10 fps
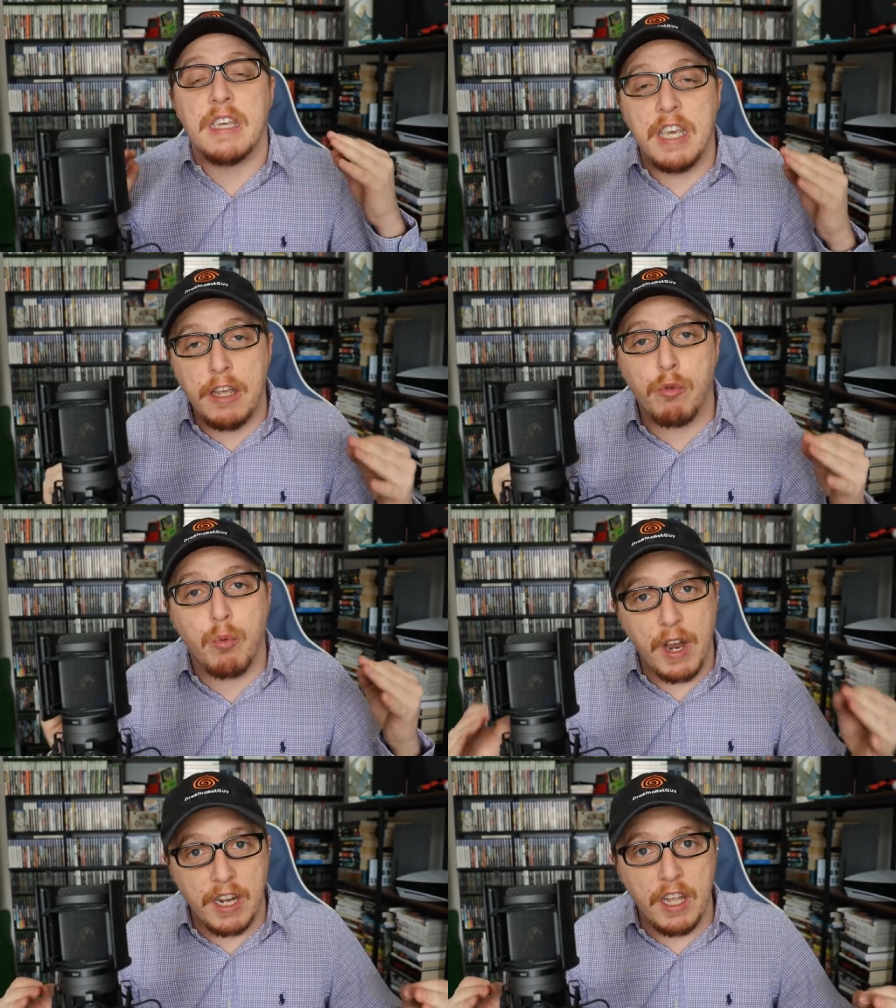Get
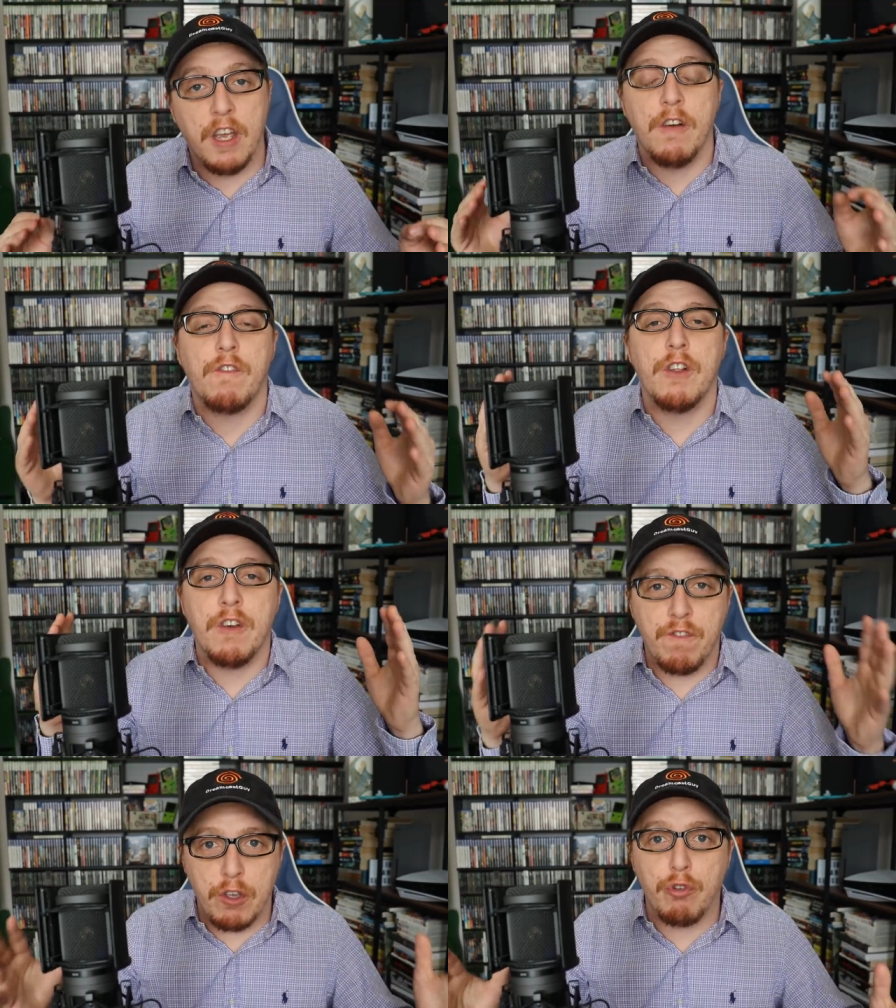ready for
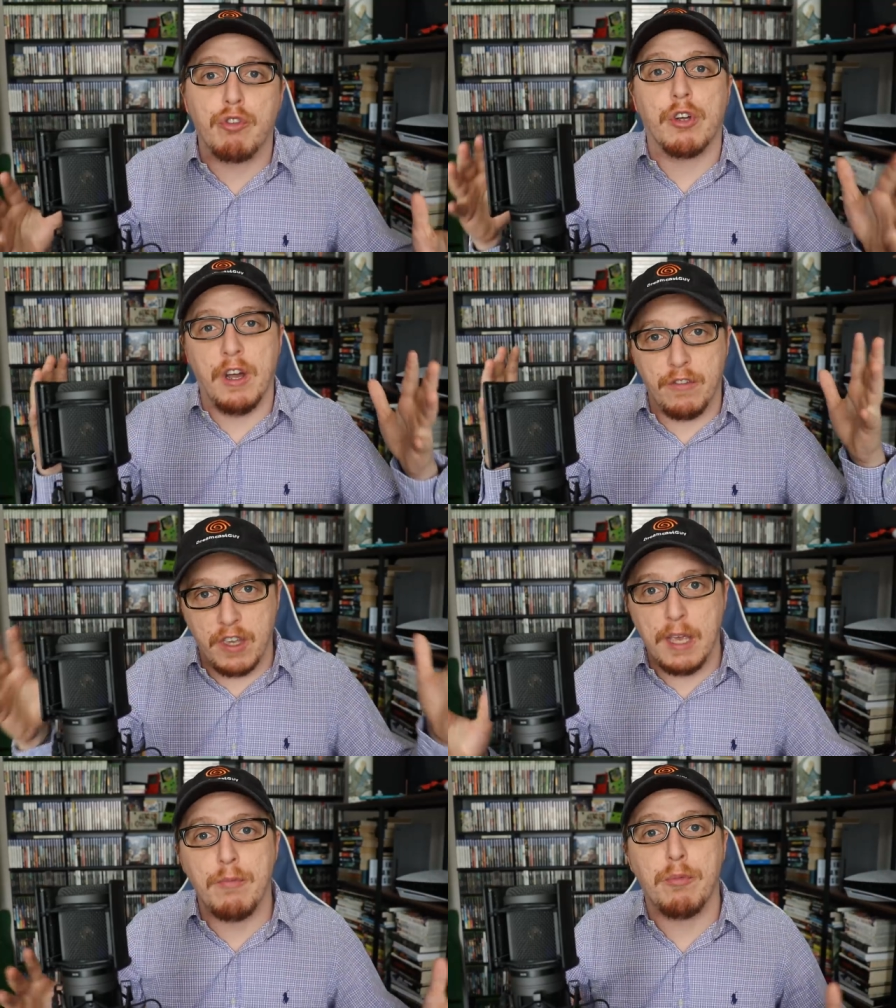the future of
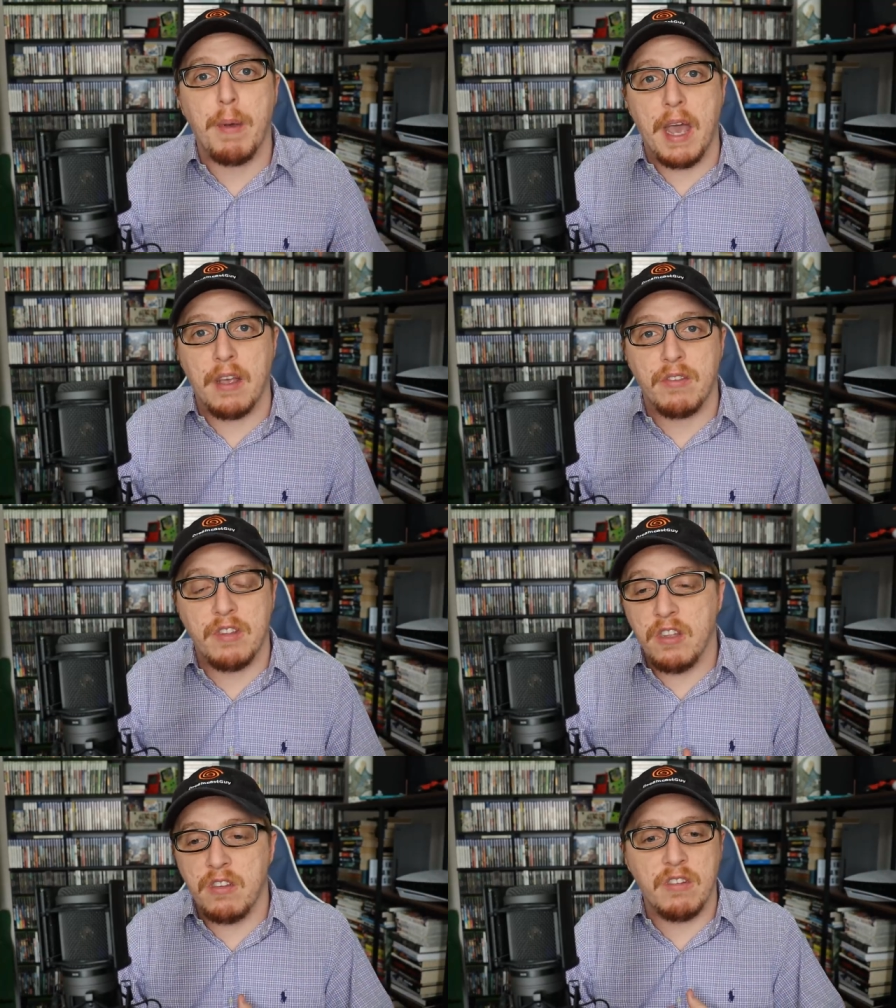Games Pass.
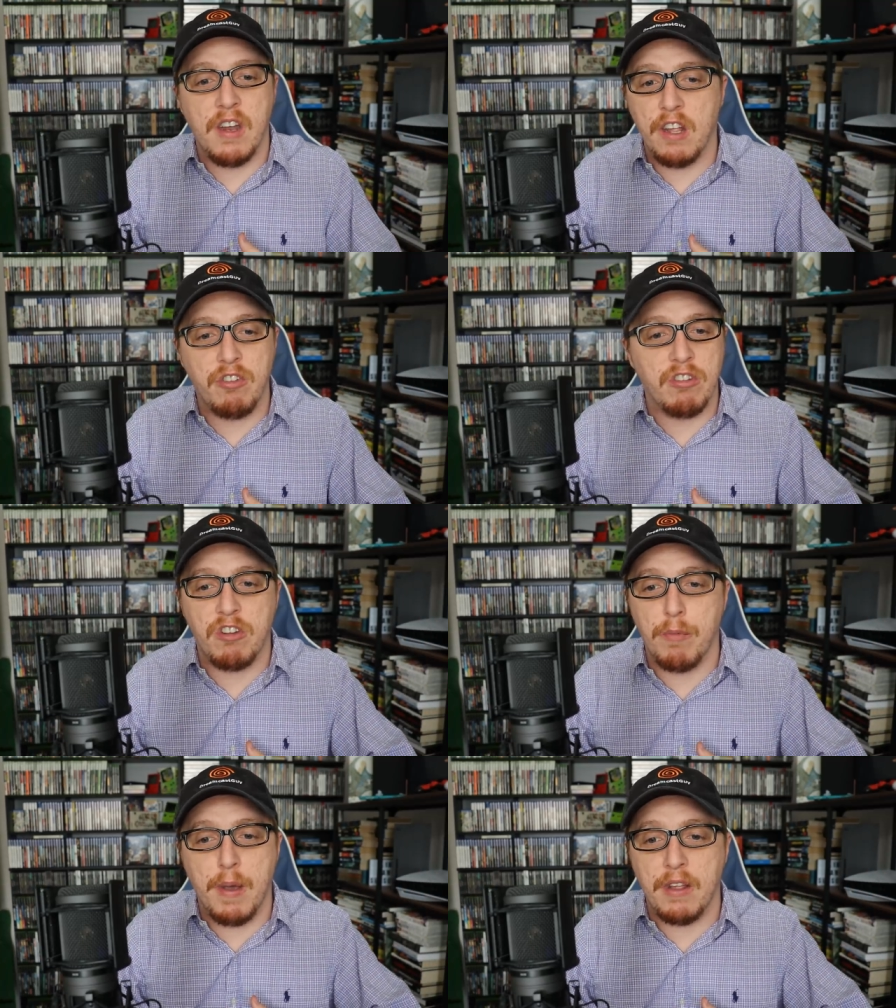This is not
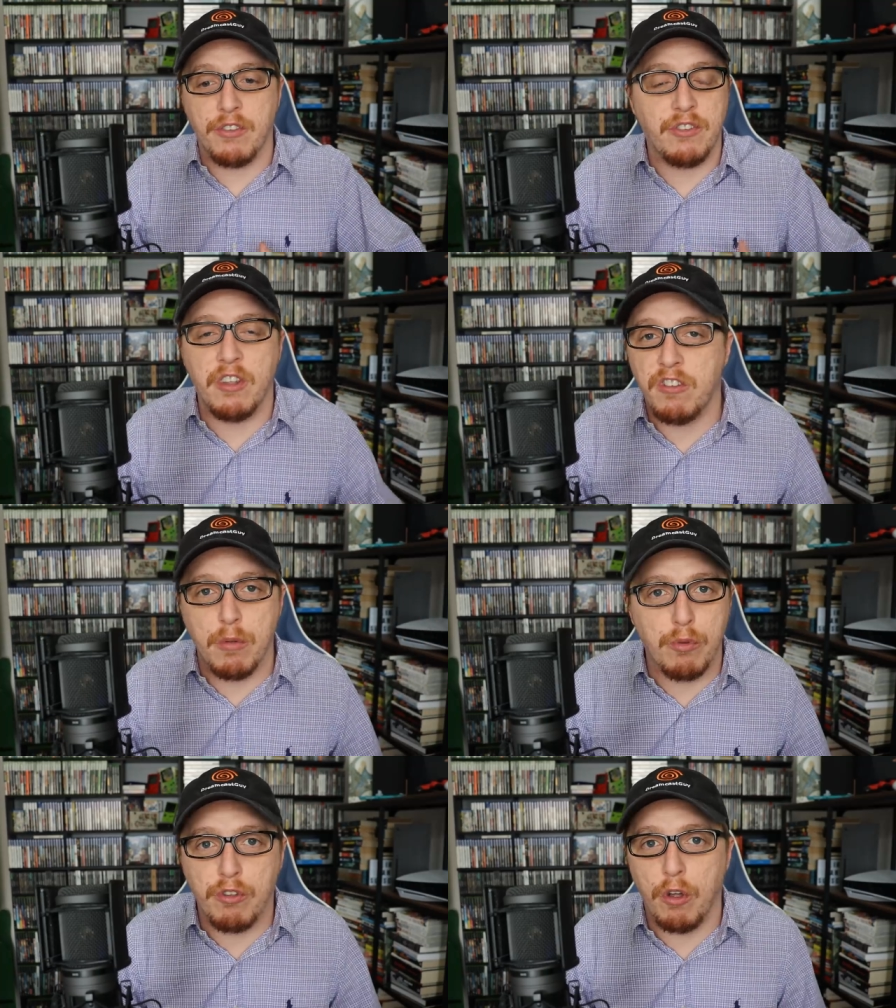just about
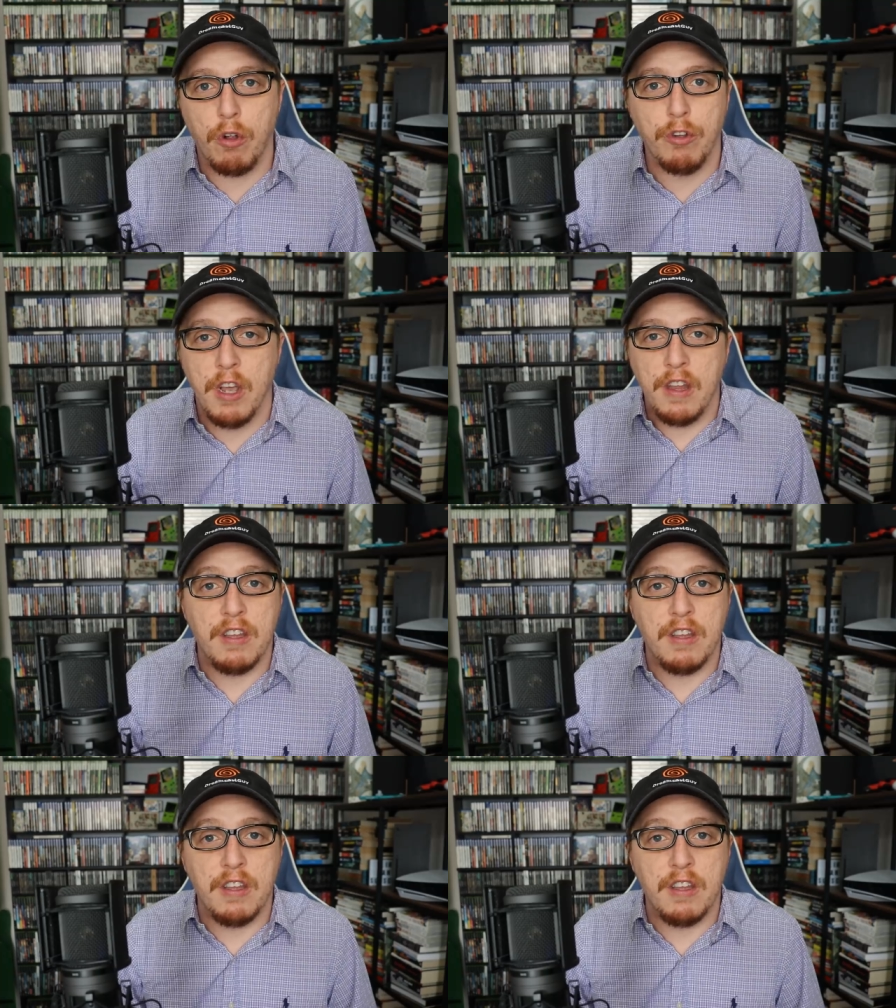systems sold.